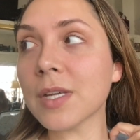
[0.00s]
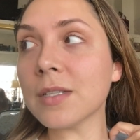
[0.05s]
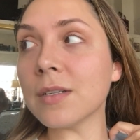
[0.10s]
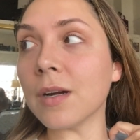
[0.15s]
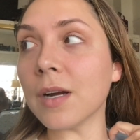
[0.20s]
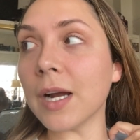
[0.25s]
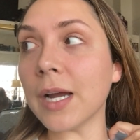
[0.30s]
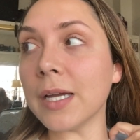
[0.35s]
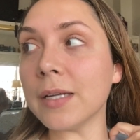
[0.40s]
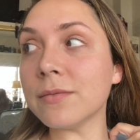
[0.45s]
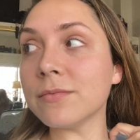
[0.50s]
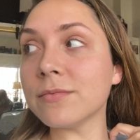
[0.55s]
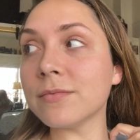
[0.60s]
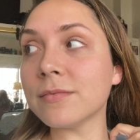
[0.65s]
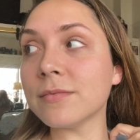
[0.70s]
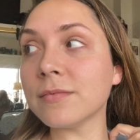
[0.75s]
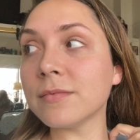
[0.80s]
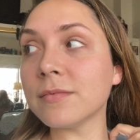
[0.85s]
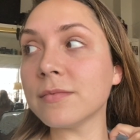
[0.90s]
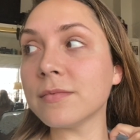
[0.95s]
All right.
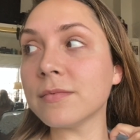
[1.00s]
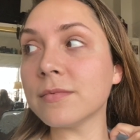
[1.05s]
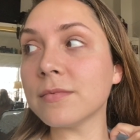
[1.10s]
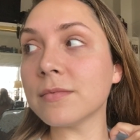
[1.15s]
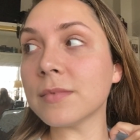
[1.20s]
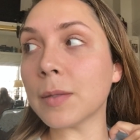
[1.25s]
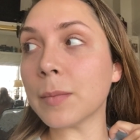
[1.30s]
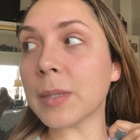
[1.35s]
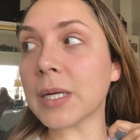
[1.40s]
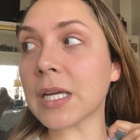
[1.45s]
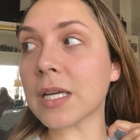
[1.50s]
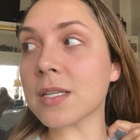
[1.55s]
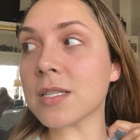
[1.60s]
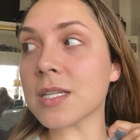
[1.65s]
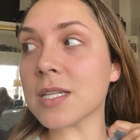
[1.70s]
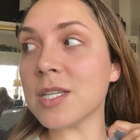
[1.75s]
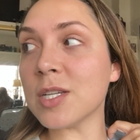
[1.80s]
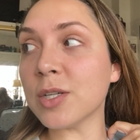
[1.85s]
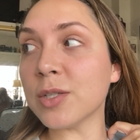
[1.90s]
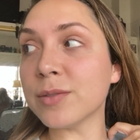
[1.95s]
I'm going to
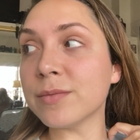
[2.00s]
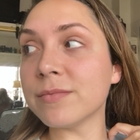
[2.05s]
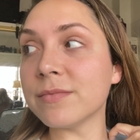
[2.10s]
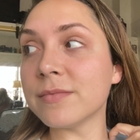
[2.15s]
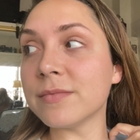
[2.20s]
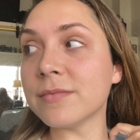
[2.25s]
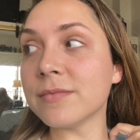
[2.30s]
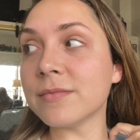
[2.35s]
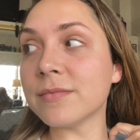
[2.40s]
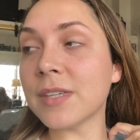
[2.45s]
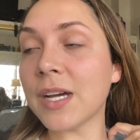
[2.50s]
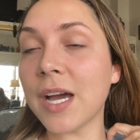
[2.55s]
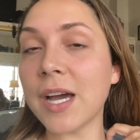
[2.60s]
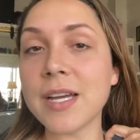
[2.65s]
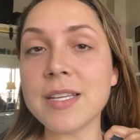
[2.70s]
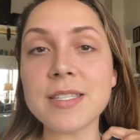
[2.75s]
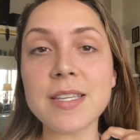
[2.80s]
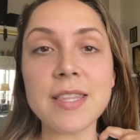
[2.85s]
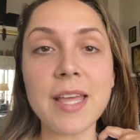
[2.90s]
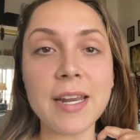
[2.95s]
continue.
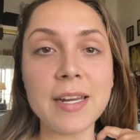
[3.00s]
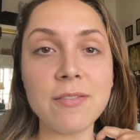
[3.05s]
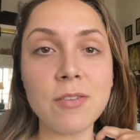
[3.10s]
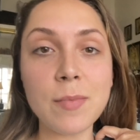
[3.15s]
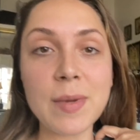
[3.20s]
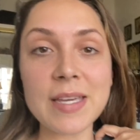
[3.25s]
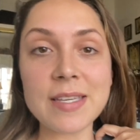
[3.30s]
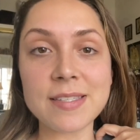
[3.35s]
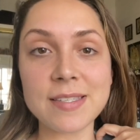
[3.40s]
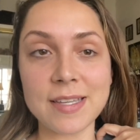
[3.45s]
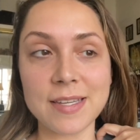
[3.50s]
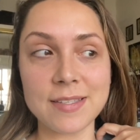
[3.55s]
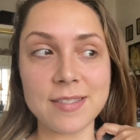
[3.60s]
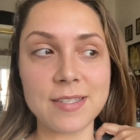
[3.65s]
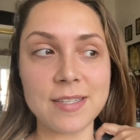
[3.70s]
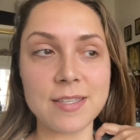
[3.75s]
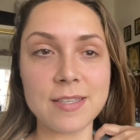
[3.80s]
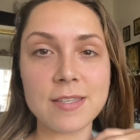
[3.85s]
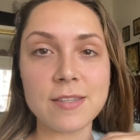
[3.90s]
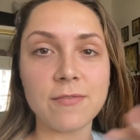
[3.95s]
Did that even make
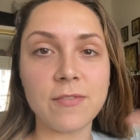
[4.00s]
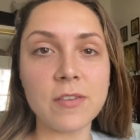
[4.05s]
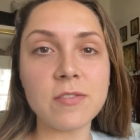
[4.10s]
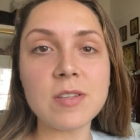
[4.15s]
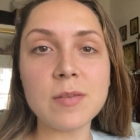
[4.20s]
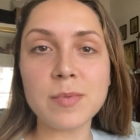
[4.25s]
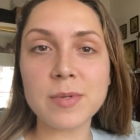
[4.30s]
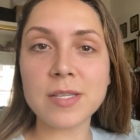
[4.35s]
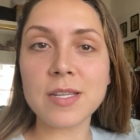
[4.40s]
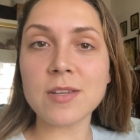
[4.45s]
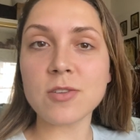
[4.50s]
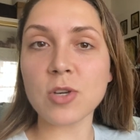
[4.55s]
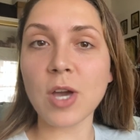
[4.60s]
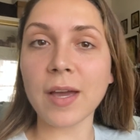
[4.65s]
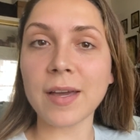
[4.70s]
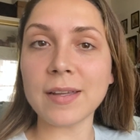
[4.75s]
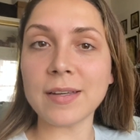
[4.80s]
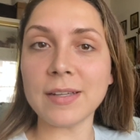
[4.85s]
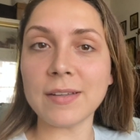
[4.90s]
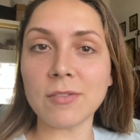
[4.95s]
sense? Does this 50%
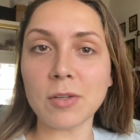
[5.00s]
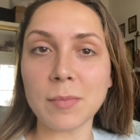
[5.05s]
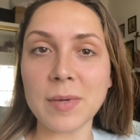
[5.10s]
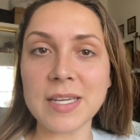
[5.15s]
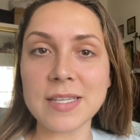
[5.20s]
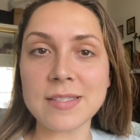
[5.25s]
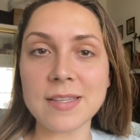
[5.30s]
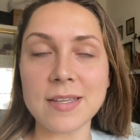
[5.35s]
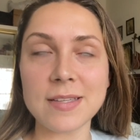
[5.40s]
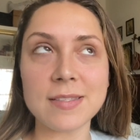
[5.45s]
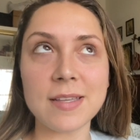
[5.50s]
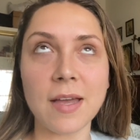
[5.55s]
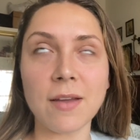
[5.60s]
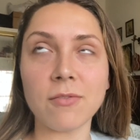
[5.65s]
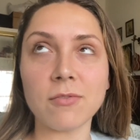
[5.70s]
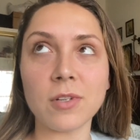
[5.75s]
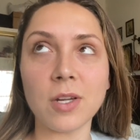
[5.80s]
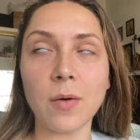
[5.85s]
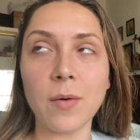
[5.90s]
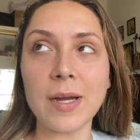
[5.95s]
check-in even make sense? I
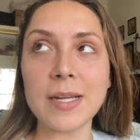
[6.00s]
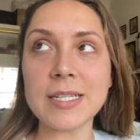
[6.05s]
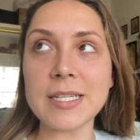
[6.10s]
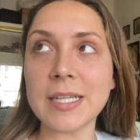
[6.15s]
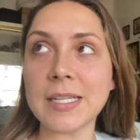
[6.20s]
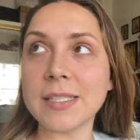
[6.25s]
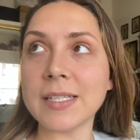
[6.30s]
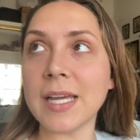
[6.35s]
have no idea.